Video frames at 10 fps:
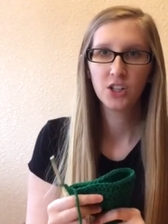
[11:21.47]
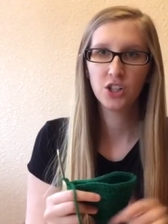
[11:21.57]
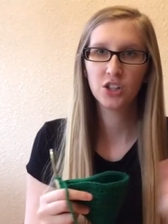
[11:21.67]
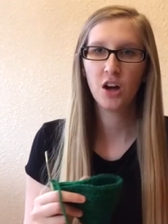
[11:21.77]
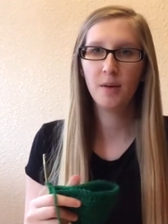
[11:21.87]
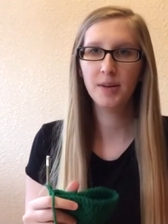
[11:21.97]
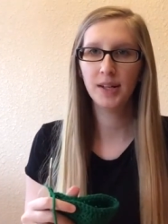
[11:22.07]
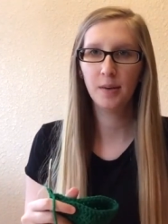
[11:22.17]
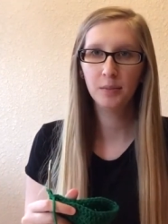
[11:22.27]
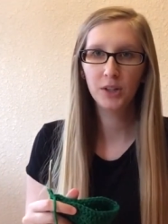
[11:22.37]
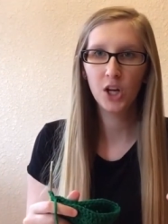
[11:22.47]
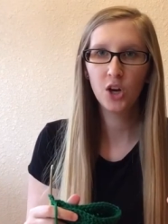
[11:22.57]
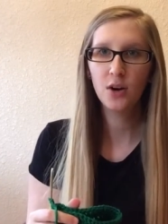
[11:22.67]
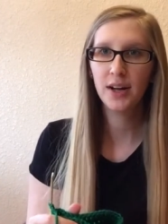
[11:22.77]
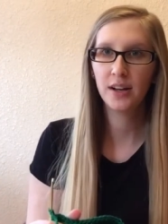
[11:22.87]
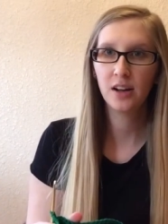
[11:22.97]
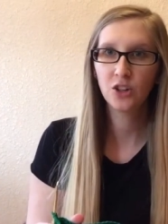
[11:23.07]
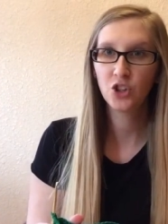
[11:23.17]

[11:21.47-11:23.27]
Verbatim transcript: just comment down below and I'll